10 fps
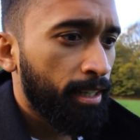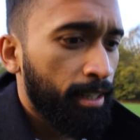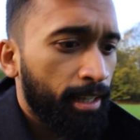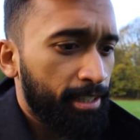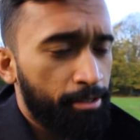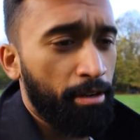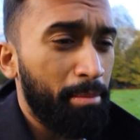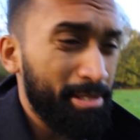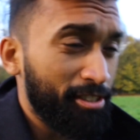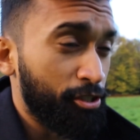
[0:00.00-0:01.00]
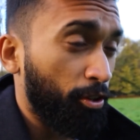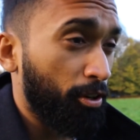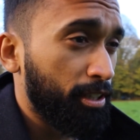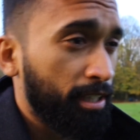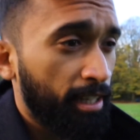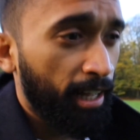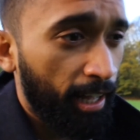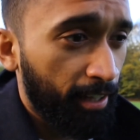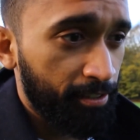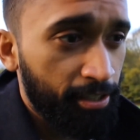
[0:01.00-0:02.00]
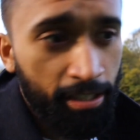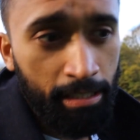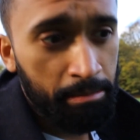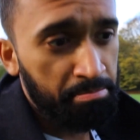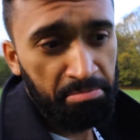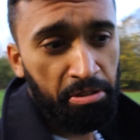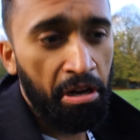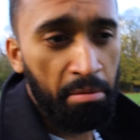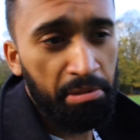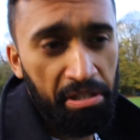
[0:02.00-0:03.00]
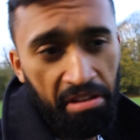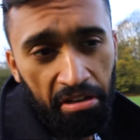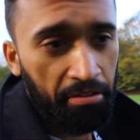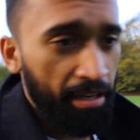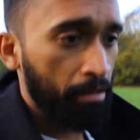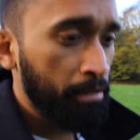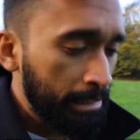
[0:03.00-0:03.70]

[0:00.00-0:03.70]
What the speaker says: it's still coming as a shock, and you can't believe they're gone now.